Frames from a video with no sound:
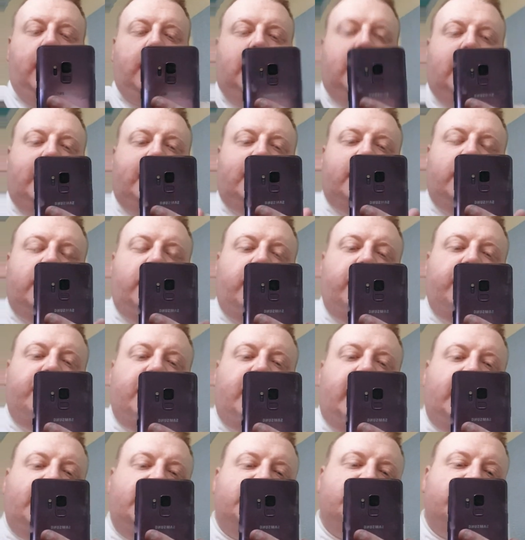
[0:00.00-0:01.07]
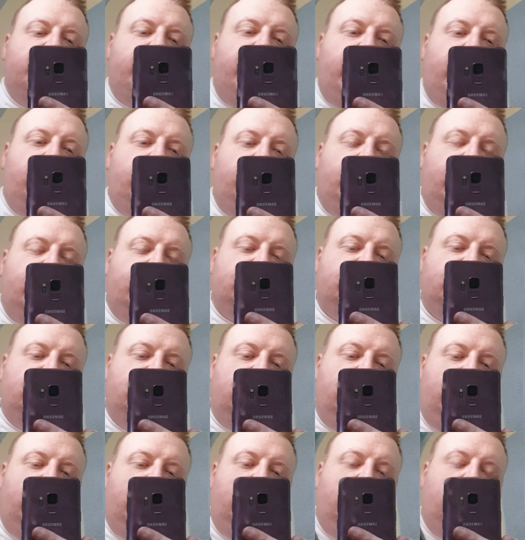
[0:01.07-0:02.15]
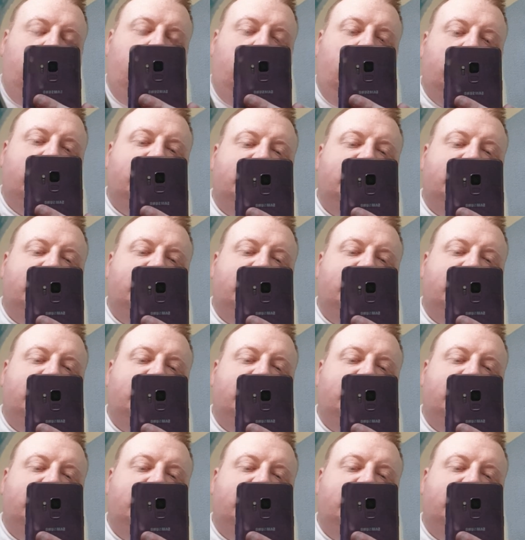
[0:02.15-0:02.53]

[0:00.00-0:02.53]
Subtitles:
click the notification bell next to the word